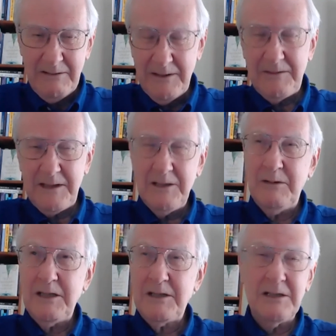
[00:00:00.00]
15
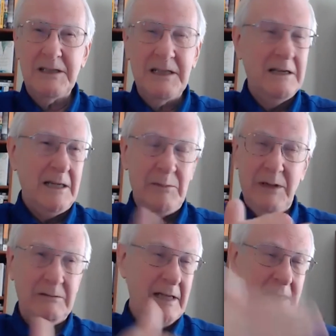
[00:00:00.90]
questions
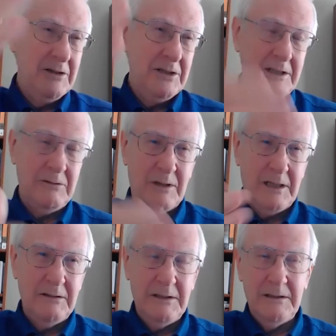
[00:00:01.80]
about energy and
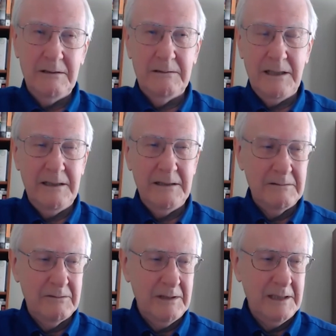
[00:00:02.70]
water
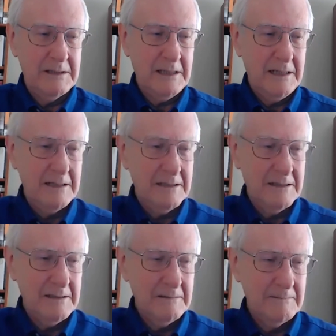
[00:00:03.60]
and greenhouse gases,
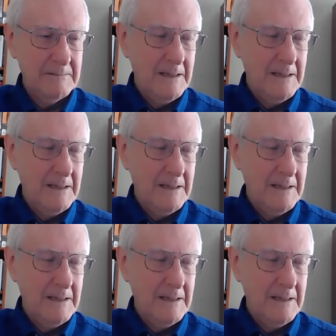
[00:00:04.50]
and